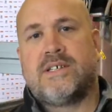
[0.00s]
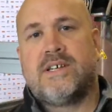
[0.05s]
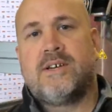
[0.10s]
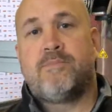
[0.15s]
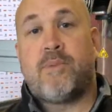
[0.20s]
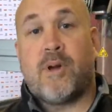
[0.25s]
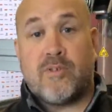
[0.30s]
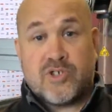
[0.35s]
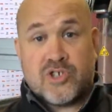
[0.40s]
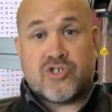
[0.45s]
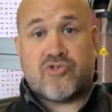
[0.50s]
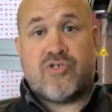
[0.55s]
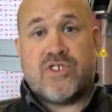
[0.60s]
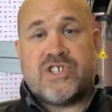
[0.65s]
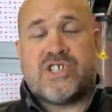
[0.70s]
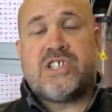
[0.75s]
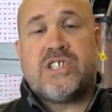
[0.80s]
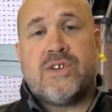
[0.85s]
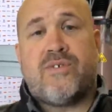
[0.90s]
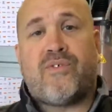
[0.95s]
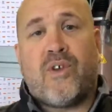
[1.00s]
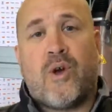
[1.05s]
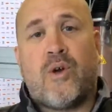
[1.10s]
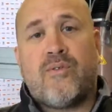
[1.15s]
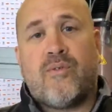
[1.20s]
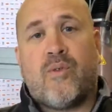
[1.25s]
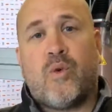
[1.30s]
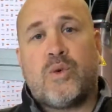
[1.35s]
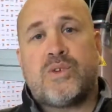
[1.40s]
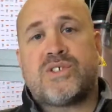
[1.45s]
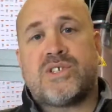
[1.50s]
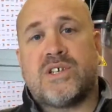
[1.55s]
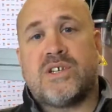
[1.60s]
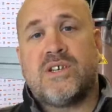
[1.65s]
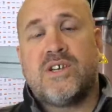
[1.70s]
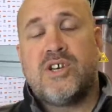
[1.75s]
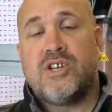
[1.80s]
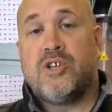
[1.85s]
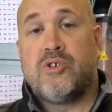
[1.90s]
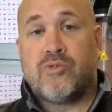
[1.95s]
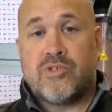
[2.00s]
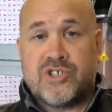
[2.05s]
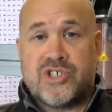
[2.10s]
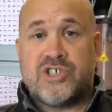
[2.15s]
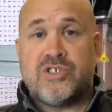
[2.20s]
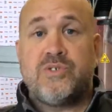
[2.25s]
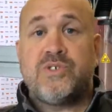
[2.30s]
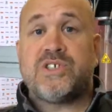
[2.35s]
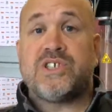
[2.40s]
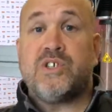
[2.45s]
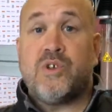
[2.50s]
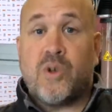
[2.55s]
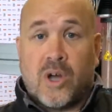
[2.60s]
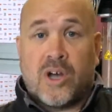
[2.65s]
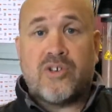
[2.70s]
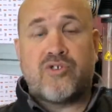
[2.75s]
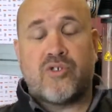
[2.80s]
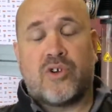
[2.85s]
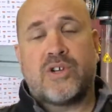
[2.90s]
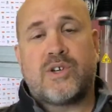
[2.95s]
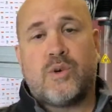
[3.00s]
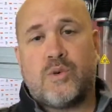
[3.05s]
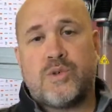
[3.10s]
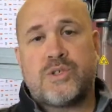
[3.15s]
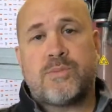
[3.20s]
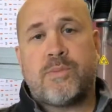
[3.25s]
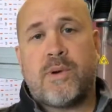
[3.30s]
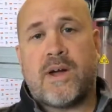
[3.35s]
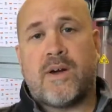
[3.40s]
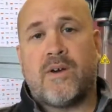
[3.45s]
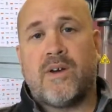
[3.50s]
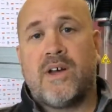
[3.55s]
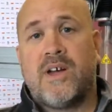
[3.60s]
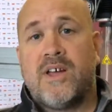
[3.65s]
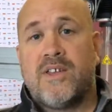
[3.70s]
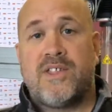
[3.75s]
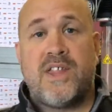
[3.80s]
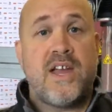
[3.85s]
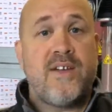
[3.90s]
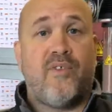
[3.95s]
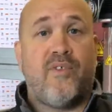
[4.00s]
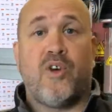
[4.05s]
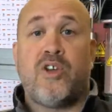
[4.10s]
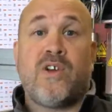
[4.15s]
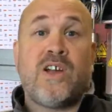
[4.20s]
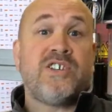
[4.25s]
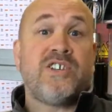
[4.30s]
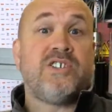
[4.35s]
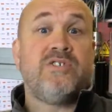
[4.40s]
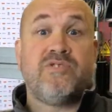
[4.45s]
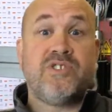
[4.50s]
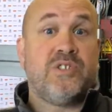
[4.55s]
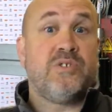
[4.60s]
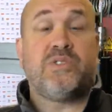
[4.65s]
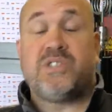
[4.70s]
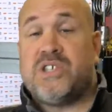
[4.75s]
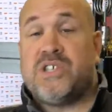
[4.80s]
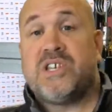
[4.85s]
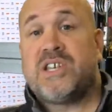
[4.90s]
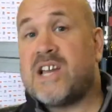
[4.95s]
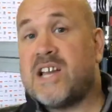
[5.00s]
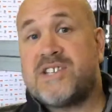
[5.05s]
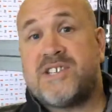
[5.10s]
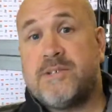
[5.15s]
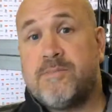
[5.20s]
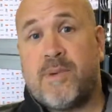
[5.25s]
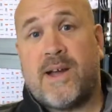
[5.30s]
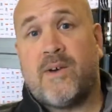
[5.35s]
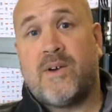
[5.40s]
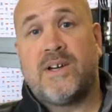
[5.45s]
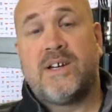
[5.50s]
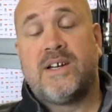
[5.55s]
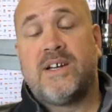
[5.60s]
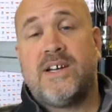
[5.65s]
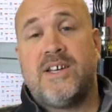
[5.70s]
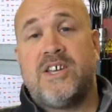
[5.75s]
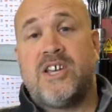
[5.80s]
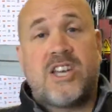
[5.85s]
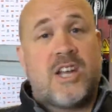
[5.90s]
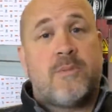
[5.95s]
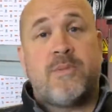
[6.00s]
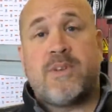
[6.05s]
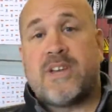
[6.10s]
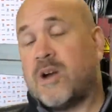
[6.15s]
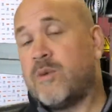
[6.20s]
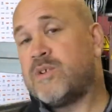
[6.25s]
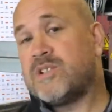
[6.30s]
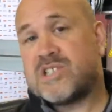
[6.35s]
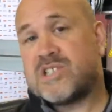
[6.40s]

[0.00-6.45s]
By restricting the flow of water, you're reducing your hydraulic horsepower. Therefore, you're actually reducing your cutting power. You're going to be going